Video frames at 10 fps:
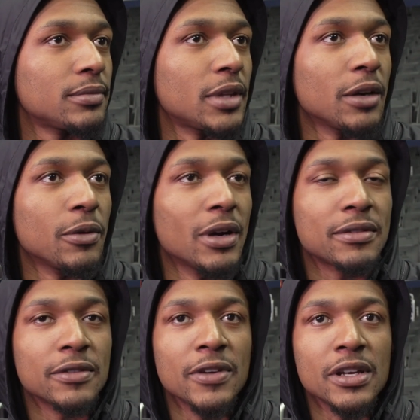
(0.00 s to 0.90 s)
thing we'll
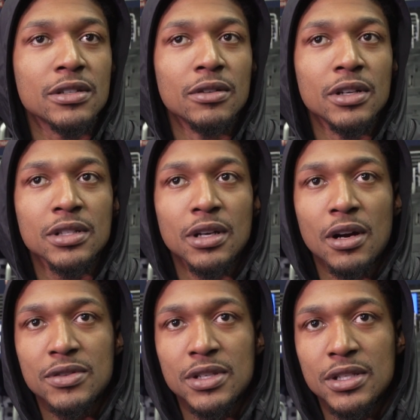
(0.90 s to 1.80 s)
have to face going into the
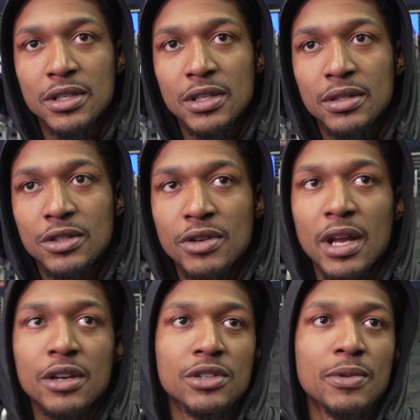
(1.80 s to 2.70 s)
offseason and
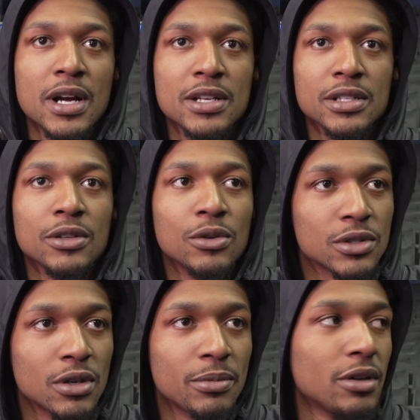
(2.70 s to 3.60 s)
strategy-wise and
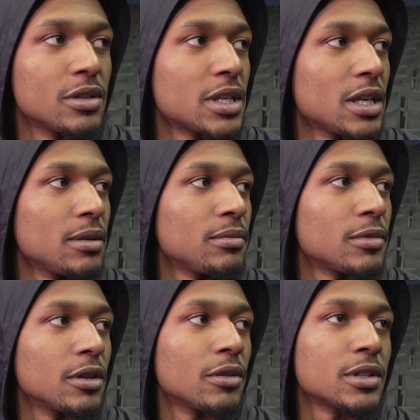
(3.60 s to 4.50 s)
who's going to be on the team,
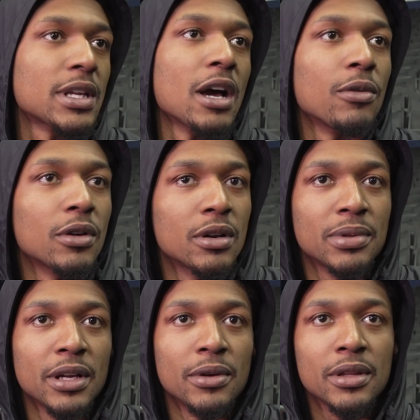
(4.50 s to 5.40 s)
you know, the style we're going to
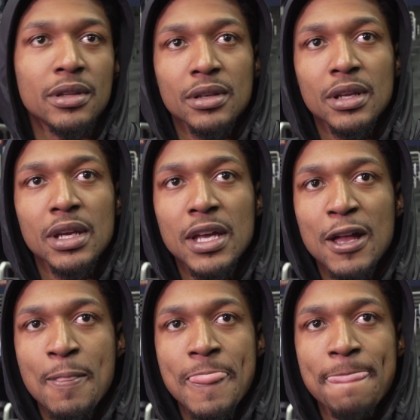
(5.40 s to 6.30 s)
play with and
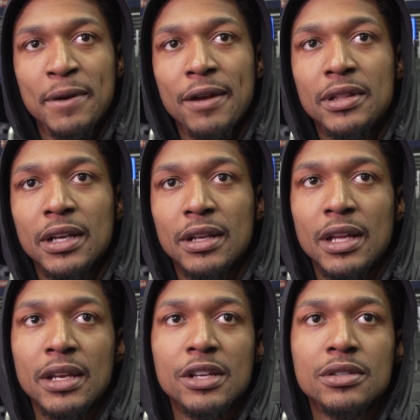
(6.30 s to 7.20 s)
everything of
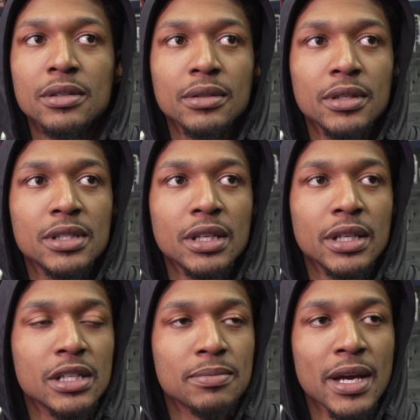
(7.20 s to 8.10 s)
that nature until
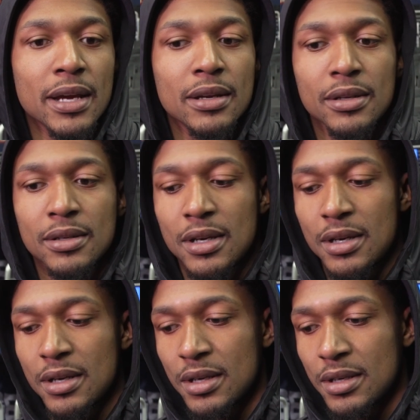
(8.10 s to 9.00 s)
he gets back
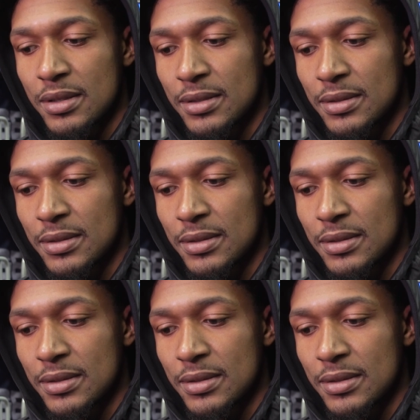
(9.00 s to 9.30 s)
and,